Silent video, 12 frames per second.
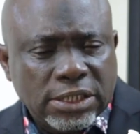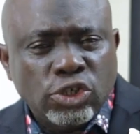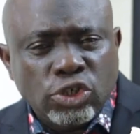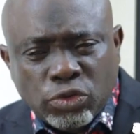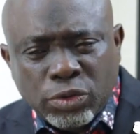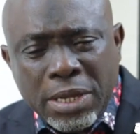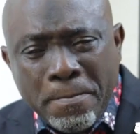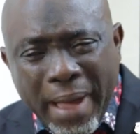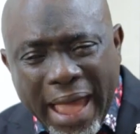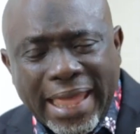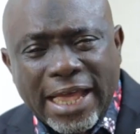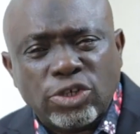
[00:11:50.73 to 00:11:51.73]
The
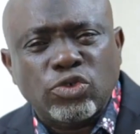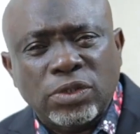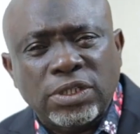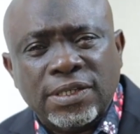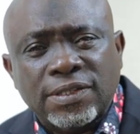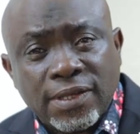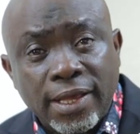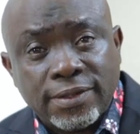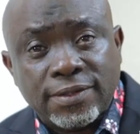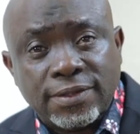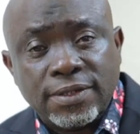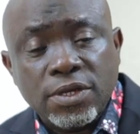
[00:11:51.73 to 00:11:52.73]
market should
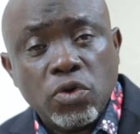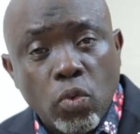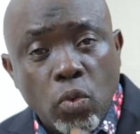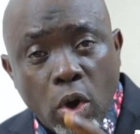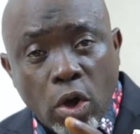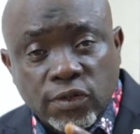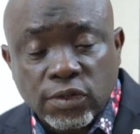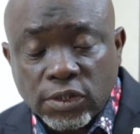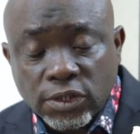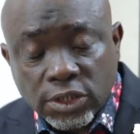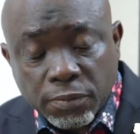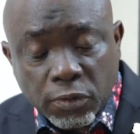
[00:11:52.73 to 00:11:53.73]
dictate what
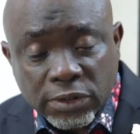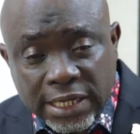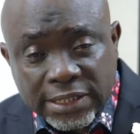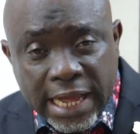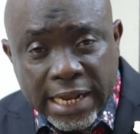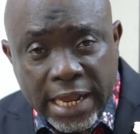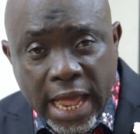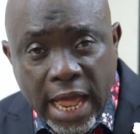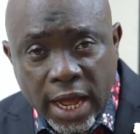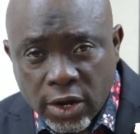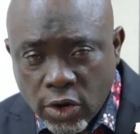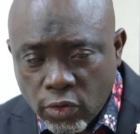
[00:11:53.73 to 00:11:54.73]
the project idea
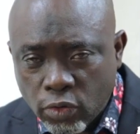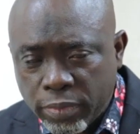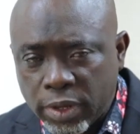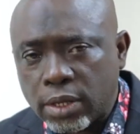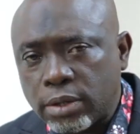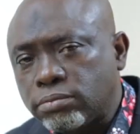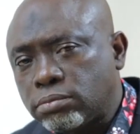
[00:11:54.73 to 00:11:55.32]
will be.